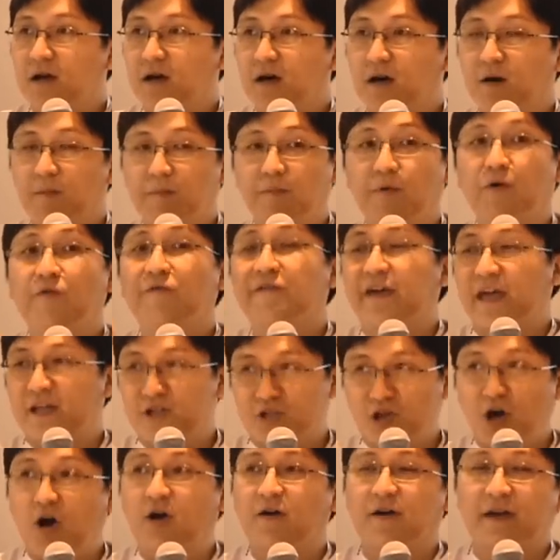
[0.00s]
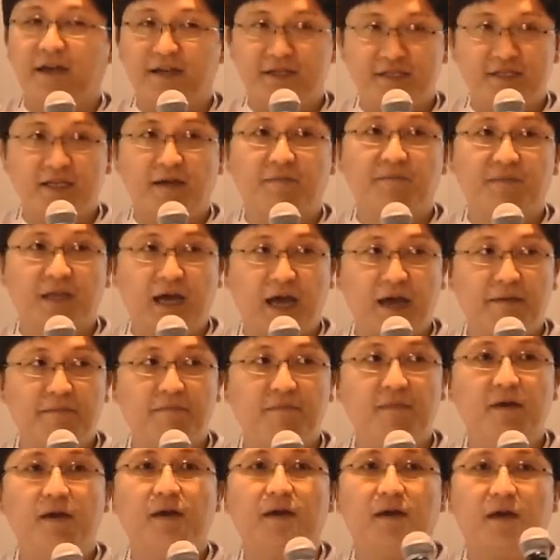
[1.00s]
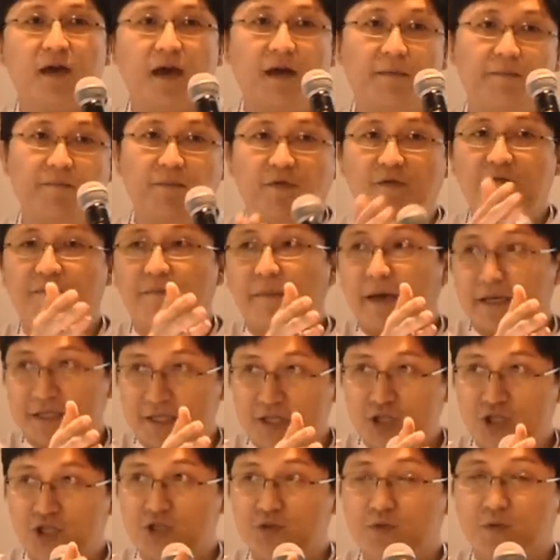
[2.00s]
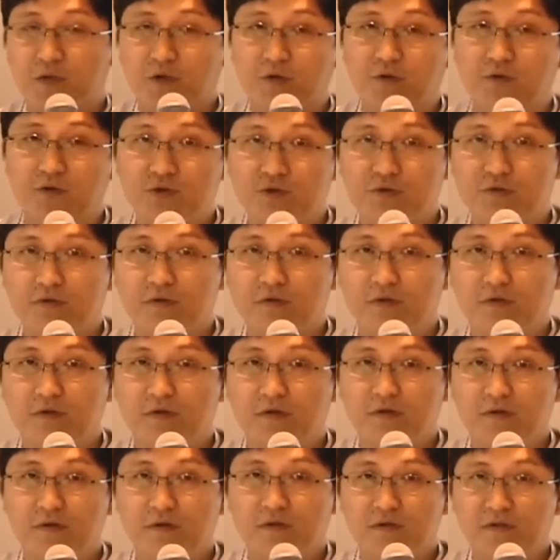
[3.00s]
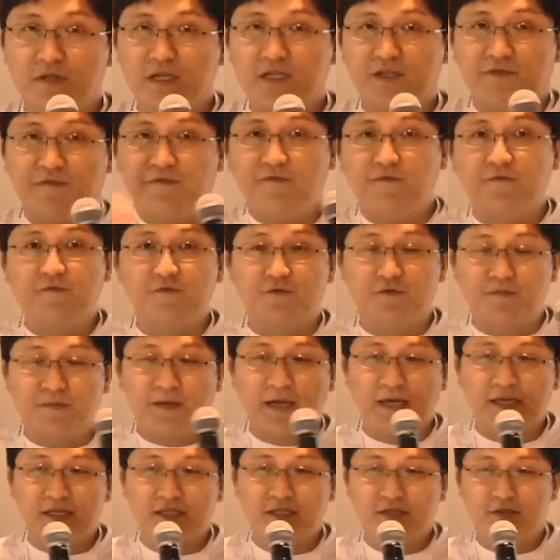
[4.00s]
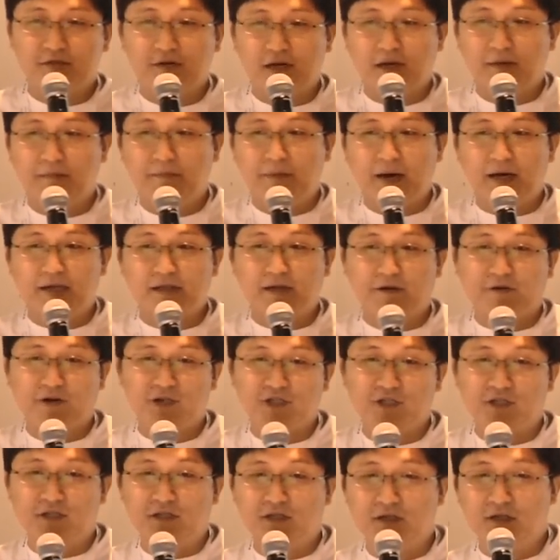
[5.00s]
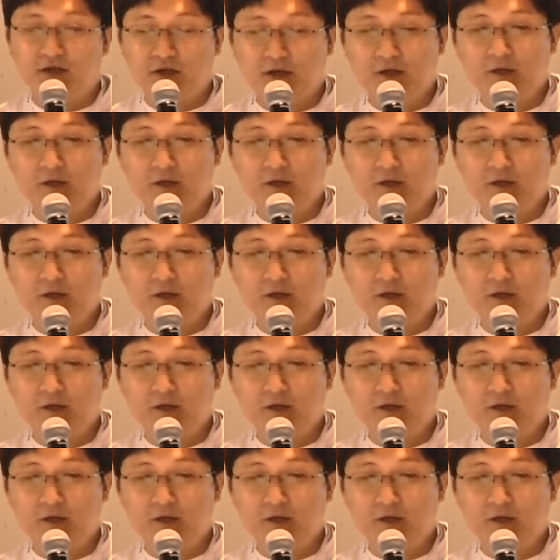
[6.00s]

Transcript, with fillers: Uh, both can talk at the same time, and both messages will go through. That's full duplex, right? Bidirectional.